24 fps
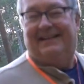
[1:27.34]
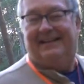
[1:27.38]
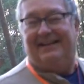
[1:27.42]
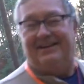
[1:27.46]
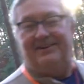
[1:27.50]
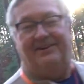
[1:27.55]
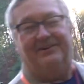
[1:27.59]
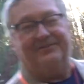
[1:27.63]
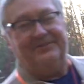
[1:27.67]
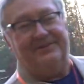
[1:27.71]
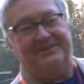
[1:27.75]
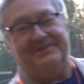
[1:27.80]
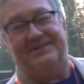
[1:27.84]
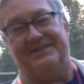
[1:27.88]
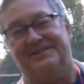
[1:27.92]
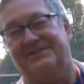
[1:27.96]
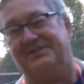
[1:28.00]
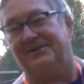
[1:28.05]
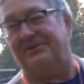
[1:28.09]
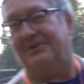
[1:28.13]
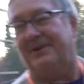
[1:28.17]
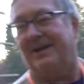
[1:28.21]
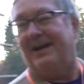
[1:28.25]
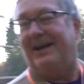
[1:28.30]
You know, but, they're but, just
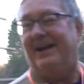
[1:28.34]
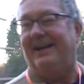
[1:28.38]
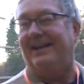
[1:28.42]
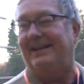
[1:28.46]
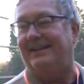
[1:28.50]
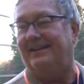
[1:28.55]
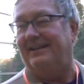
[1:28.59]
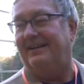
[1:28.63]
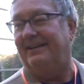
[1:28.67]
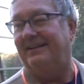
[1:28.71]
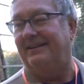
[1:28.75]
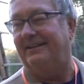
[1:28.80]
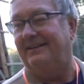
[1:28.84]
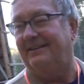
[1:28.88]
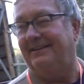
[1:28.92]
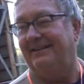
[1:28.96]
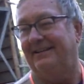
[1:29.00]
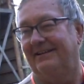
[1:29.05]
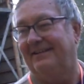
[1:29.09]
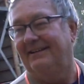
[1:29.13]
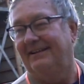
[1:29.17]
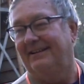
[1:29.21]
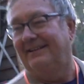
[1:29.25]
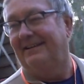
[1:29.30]
so kind. But
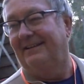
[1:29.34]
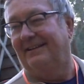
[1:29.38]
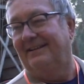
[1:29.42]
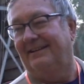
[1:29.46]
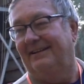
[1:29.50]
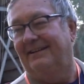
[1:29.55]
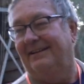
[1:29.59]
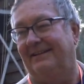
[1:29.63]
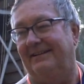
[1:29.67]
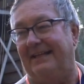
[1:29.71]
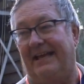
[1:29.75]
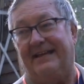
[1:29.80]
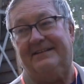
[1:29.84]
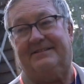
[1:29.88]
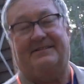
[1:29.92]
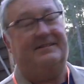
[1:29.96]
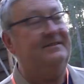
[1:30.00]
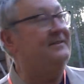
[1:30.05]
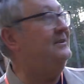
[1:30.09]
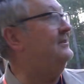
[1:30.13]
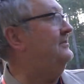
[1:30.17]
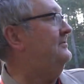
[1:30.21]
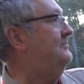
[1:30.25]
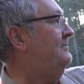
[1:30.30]
they dipped. Yes,
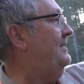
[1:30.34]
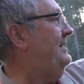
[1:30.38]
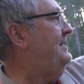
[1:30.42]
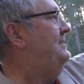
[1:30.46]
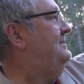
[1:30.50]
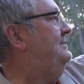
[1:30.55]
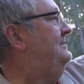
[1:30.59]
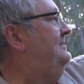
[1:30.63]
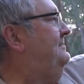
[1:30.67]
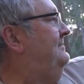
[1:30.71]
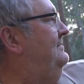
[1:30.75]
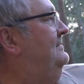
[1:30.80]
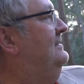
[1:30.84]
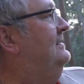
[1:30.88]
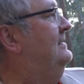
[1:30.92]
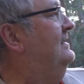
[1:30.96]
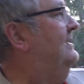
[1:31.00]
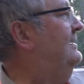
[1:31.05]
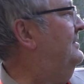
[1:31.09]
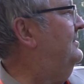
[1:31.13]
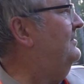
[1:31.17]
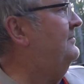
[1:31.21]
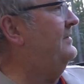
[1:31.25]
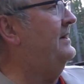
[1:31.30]
they're right.
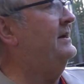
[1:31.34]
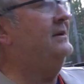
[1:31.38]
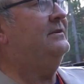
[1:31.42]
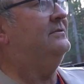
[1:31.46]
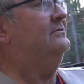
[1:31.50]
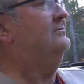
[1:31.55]
They're right.